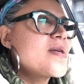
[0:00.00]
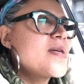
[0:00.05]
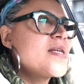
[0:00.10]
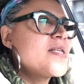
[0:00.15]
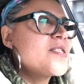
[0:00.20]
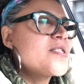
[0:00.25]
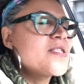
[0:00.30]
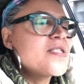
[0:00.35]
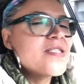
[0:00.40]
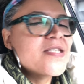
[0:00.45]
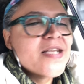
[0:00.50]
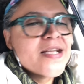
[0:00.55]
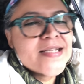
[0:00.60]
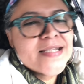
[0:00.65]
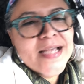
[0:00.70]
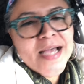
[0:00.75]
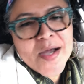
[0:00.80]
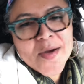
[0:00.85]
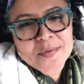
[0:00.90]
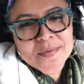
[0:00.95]
is to send
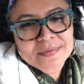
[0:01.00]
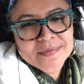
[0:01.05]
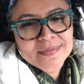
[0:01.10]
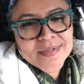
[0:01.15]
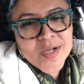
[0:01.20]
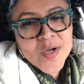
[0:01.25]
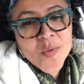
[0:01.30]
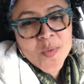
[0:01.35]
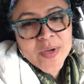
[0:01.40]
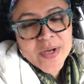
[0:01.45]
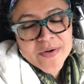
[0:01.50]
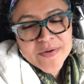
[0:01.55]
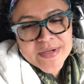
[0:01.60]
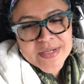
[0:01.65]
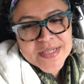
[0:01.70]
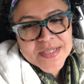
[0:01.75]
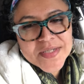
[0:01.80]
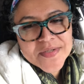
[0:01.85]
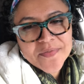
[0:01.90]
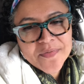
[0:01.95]
out
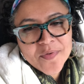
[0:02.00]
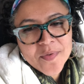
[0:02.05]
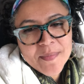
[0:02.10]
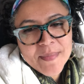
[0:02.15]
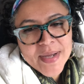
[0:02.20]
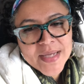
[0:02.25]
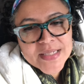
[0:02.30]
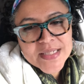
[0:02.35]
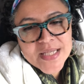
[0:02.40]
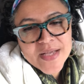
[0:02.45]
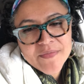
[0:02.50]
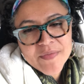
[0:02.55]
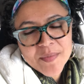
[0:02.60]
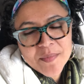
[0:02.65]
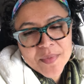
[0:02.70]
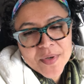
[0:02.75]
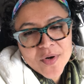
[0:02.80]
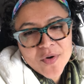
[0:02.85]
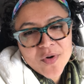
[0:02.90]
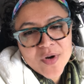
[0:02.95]
queries for my
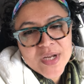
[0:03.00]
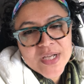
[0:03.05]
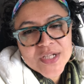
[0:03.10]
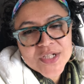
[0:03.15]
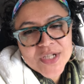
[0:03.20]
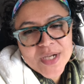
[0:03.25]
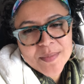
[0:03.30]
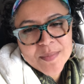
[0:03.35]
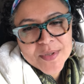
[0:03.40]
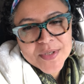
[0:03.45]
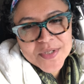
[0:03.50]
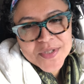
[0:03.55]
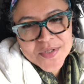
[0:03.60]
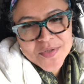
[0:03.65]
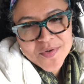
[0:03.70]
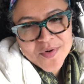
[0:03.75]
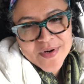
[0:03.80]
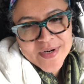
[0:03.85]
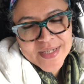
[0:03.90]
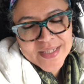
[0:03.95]
7-book Orisha book
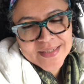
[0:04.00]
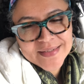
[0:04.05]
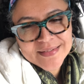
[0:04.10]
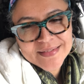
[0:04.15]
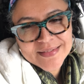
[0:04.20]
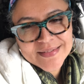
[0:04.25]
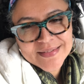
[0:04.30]
story.